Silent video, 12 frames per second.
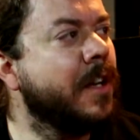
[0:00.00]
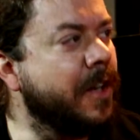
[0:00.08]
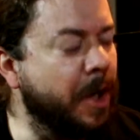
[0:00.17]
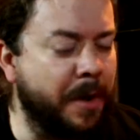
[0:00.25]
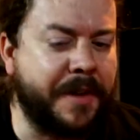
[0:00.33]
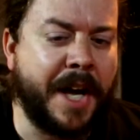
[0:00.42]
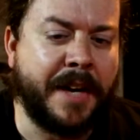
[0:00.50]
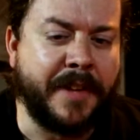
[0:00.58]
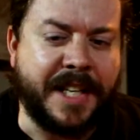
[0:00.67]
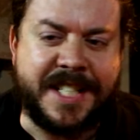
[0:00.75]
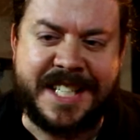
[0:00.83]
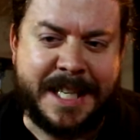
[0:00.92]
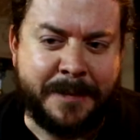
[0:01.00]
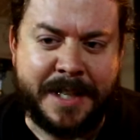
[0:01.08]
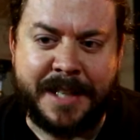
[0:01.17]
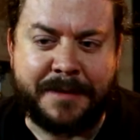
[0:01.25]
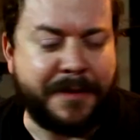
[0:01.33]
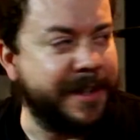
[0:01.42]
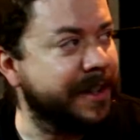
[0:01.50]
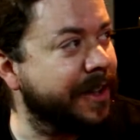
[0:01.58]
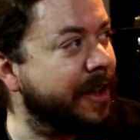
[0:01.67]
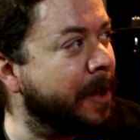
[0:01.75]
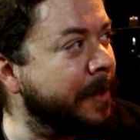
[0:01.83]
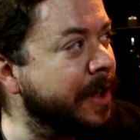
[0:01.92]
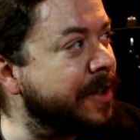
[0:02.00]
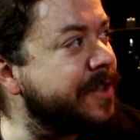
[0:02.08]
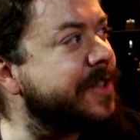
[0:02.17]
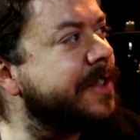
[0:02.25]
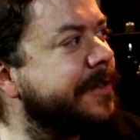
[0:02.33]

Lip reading: Go with kind of like a D beat feel almost.